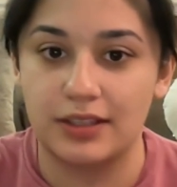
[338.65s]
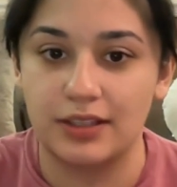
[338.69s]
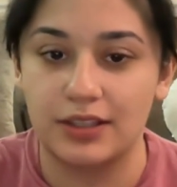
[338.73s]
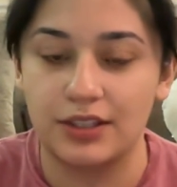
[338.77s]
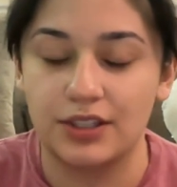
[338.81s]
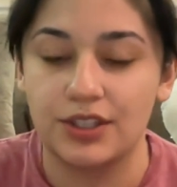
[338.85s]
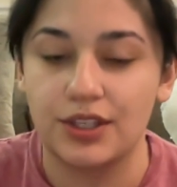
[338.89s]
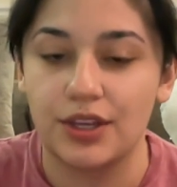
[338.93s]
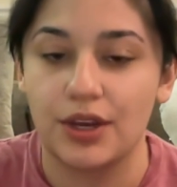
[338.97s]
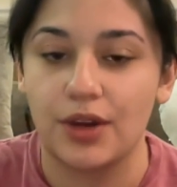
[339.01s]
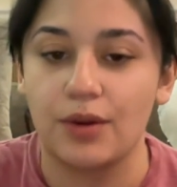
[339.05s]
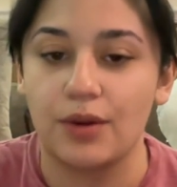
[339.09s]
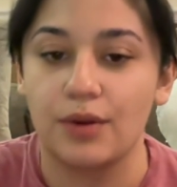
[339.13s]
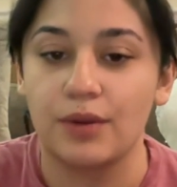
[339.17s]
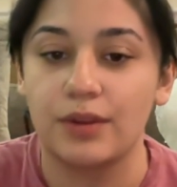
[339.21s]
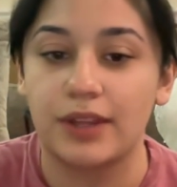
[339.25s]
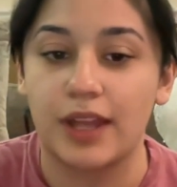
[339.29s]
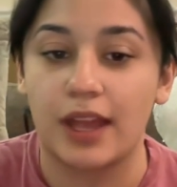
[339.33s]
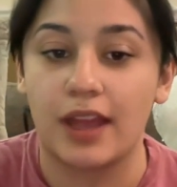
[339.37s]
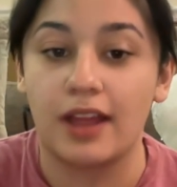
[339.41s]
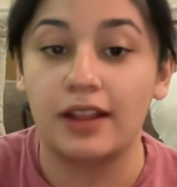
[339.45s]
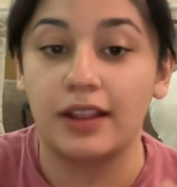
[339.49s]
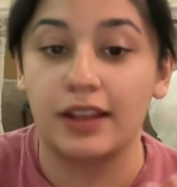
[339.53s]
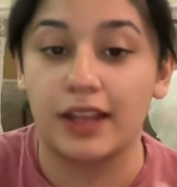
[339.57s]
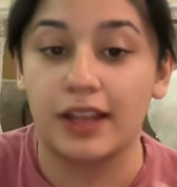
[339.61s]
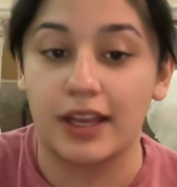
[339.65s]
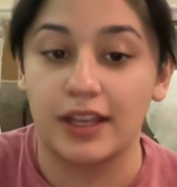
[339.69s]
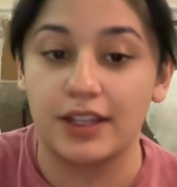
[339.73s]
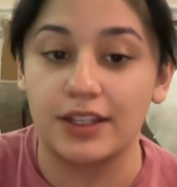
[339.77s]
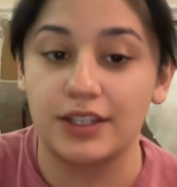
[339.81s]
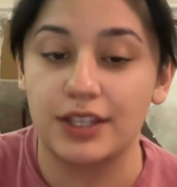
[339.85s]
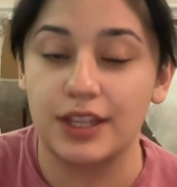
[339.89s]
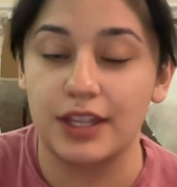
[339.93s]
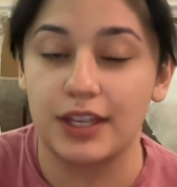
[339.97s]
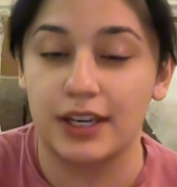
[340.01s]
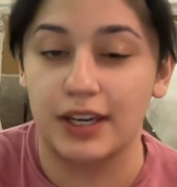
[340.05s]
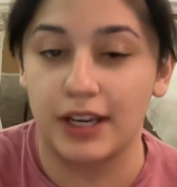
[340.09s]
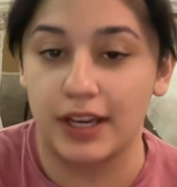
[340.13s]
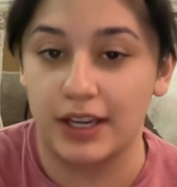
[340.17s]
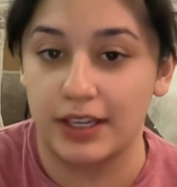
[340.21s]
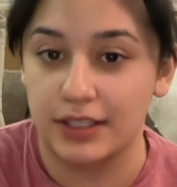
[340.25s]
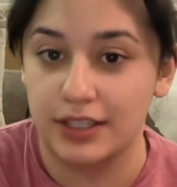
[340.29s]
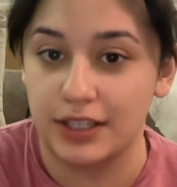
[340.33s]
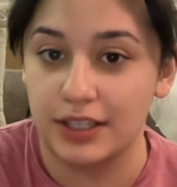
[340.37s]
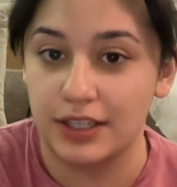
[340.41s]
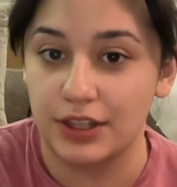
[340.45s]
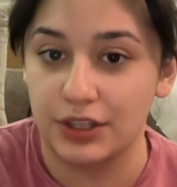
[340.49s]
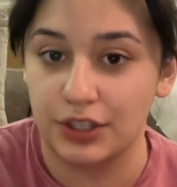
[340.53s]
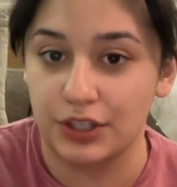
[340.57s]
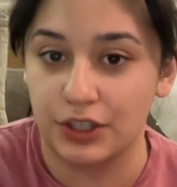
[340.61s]
so that led to the
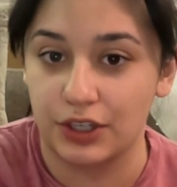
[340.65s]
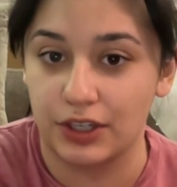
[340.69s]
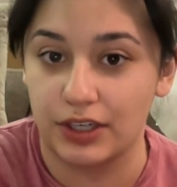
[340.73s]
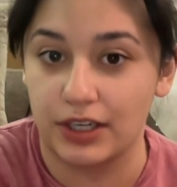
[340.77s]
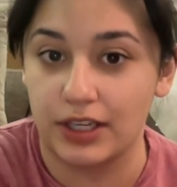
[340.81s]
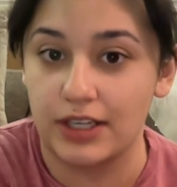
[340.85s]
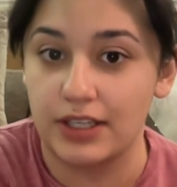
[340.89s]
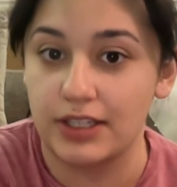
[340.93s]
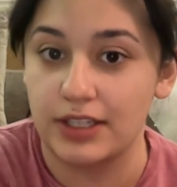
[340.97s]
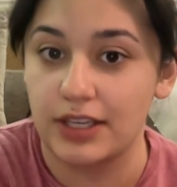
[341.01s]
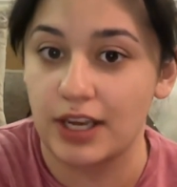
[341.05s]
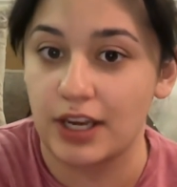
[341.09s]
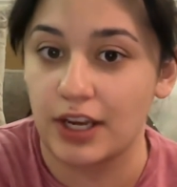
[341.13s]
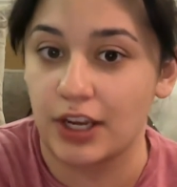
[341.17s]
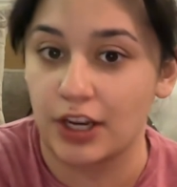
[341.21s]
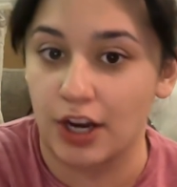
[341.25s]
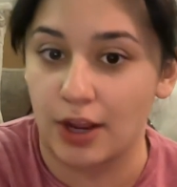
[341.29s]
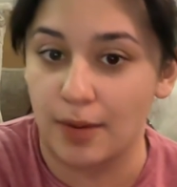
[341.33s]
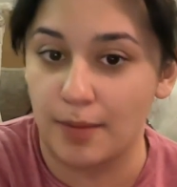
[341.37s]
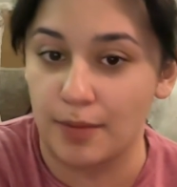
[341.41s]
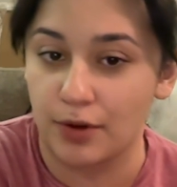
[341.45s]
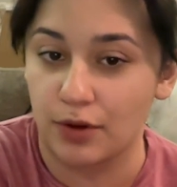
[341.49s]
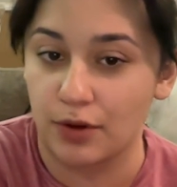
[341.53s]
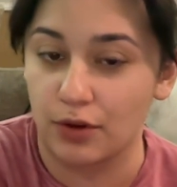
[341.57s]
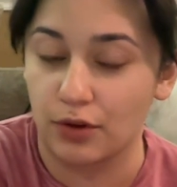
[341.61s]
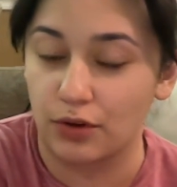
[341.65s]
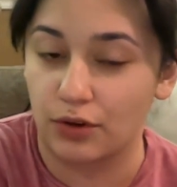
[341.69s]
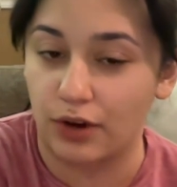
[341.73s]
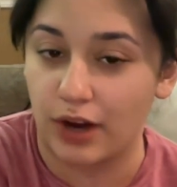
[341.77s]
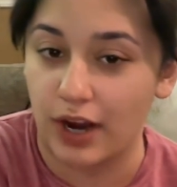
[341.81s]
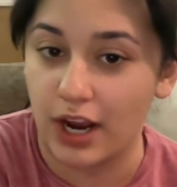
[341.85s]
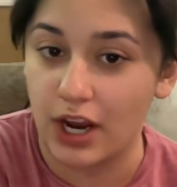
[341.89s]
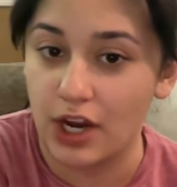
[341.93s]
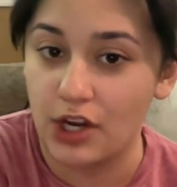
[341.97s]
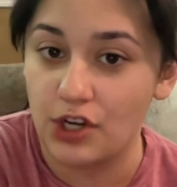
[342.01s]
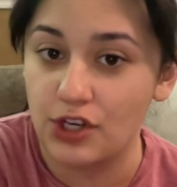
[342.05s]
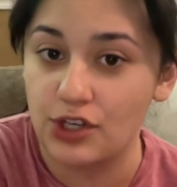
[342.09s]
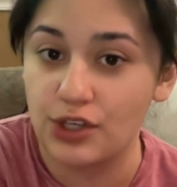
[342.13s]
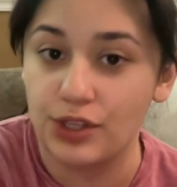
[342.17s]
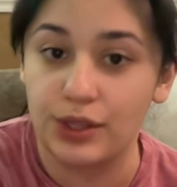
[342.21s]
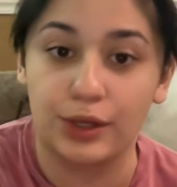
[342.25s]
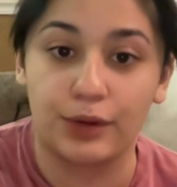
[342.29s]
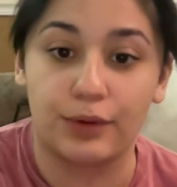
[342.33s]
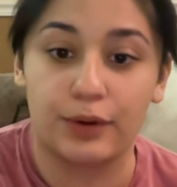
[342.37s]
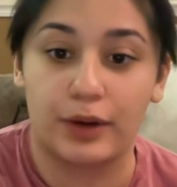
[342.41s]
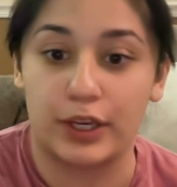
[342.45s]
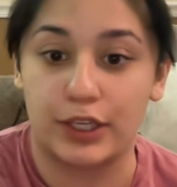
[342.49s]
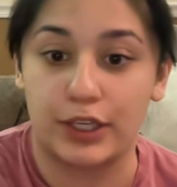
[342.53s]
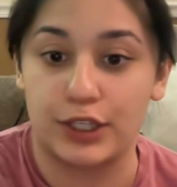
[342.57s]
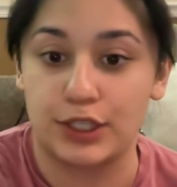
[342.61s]
1930s economical crash, the
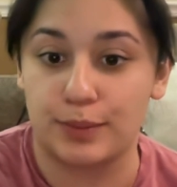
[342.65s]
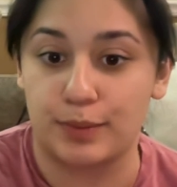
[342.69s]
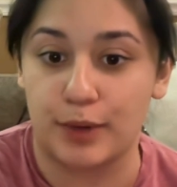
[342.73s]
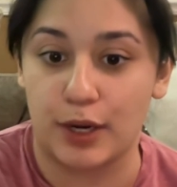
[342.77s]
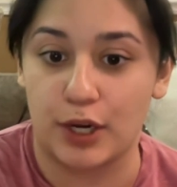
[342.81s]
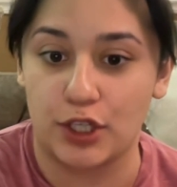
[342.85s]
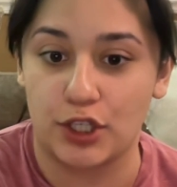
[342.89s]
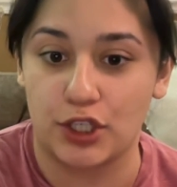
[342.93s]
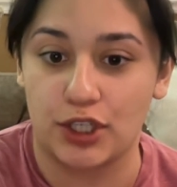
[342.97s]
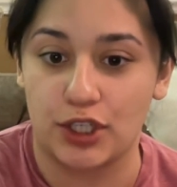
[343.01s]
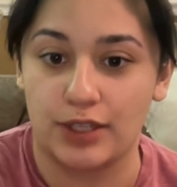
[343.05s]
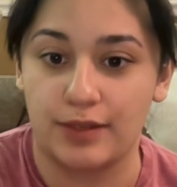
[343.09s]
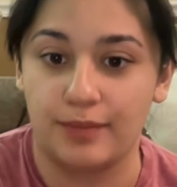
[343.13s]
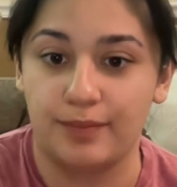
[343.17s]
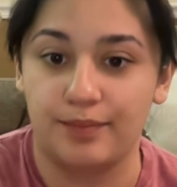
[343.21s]
Great Depression.